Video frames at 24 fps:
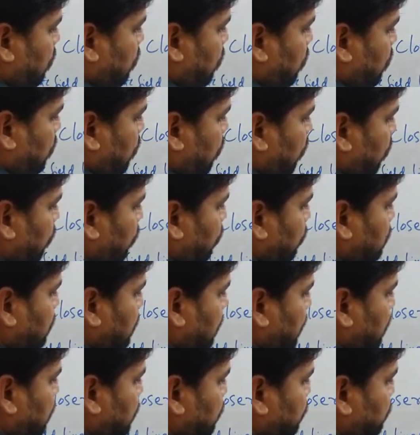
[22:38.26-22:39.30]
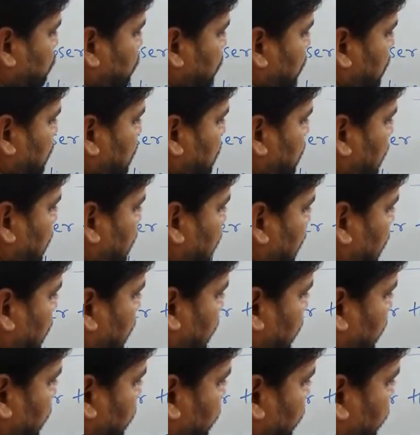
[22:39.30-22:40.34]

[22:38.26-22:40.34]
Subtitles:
closer to each other,